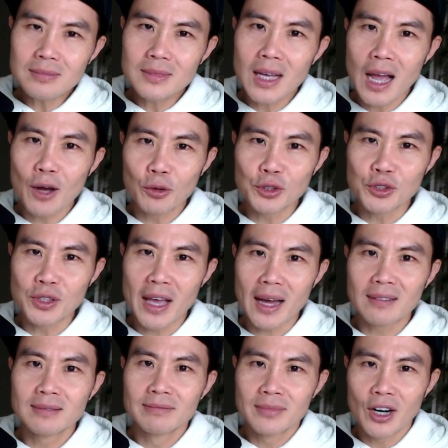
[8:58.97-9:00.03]
I will do that.
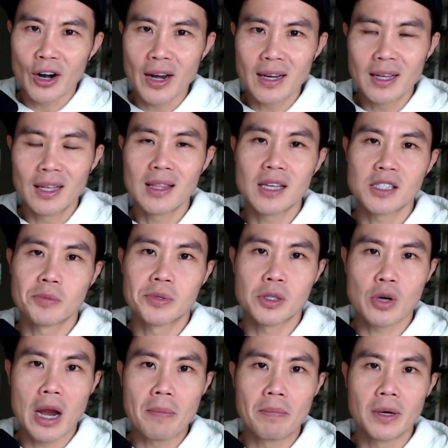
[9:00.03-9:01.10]
All right. Hit that
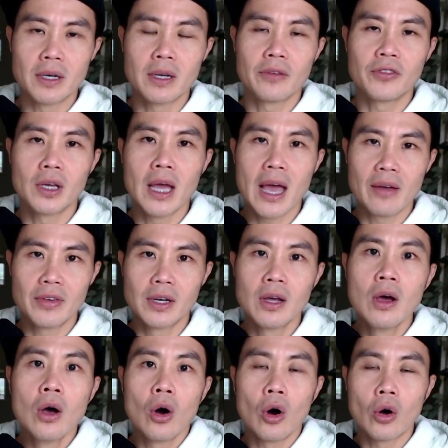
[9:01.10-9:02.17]
subscribe button if you haven't
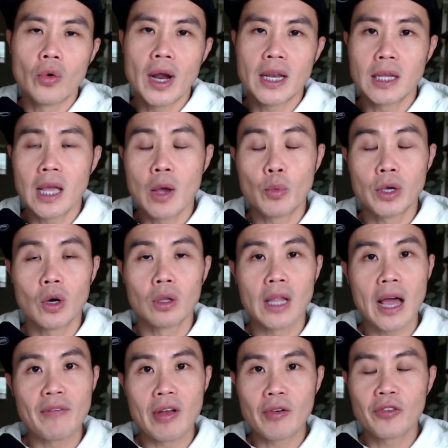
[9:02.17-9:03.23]
already. And we go
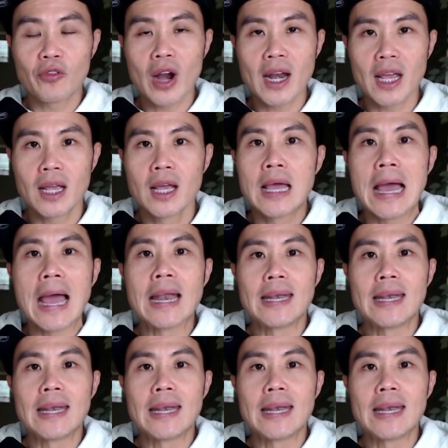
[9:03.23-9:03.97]
live every Friday at